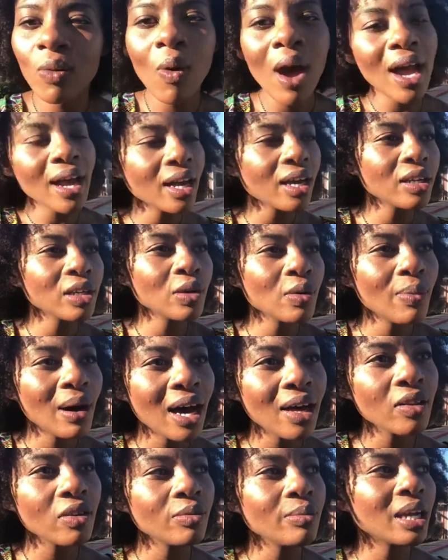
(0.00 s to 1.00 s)
Why are you
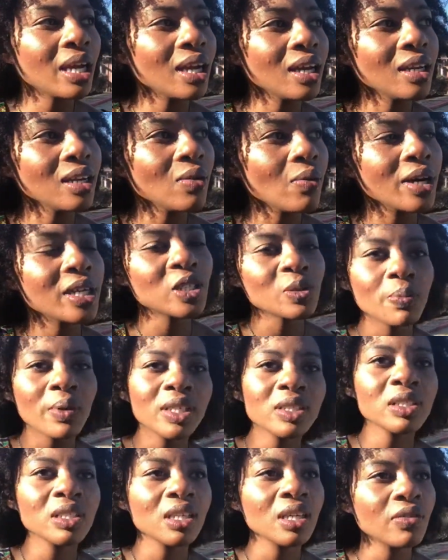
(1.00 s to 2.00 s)
bothering me anyway?
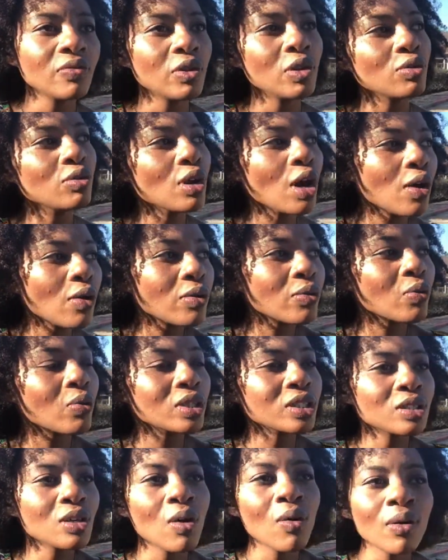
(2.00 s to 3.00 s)
Especially if you know
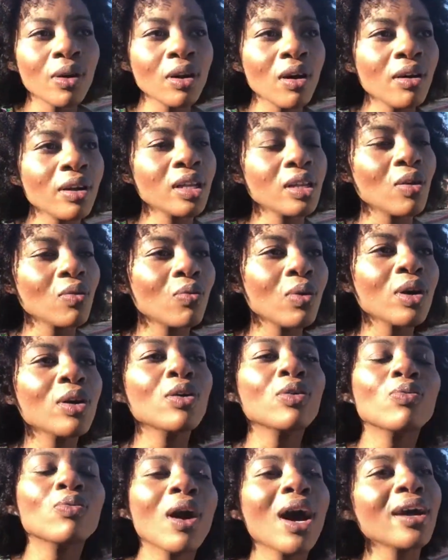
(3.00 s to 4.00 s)
what's going on in the
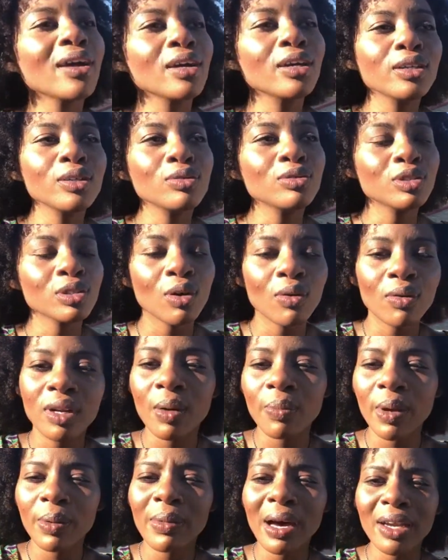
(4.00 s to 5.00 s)
world. Why are you showing
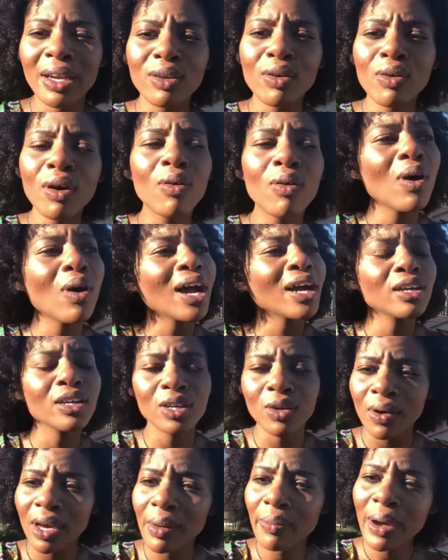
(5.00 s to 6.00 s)
up at my door? Why are
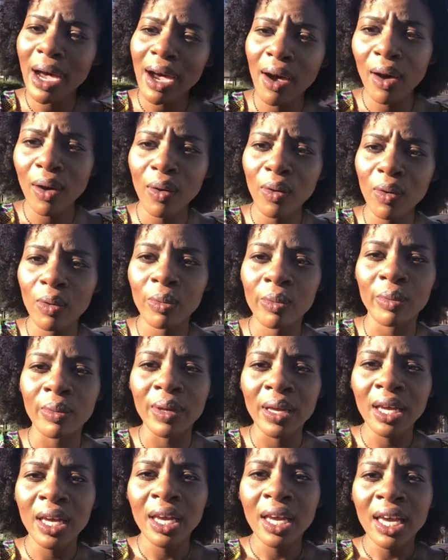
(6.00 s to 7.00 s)
you at my home?
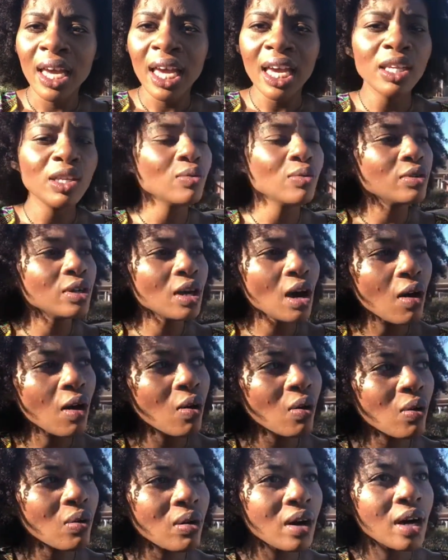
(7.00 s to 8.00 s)
And you
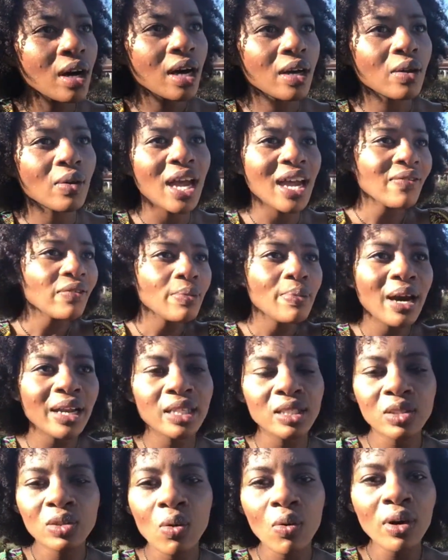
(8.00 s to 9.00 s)
know
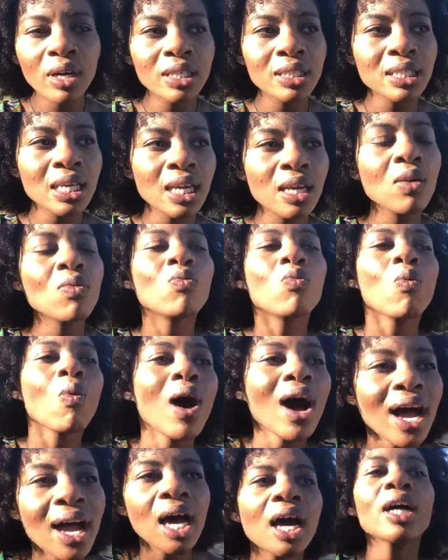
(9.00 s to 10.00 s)
everybody's quarantined.
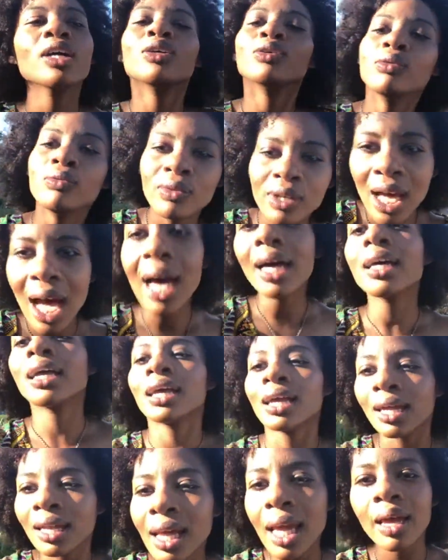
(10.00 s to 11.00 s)
Why are you
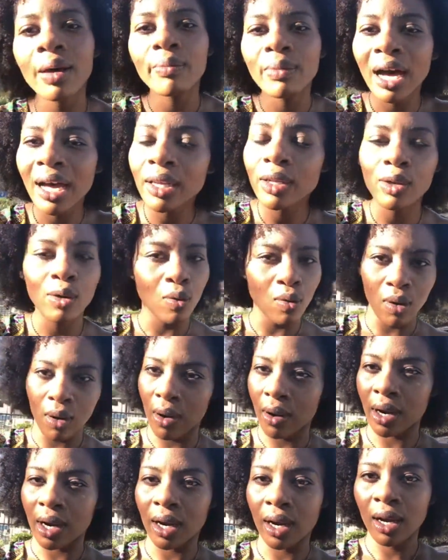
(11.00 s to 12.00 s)
knocking at my
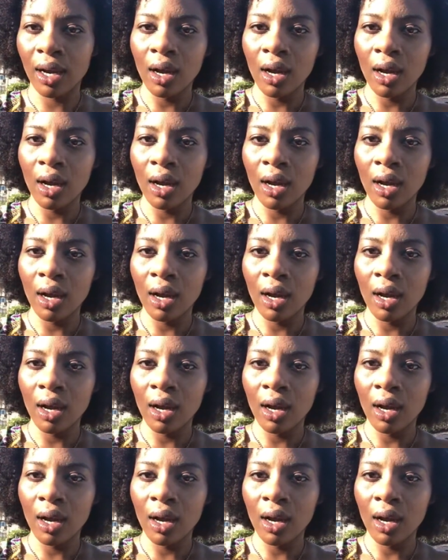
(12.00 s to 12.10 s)
door?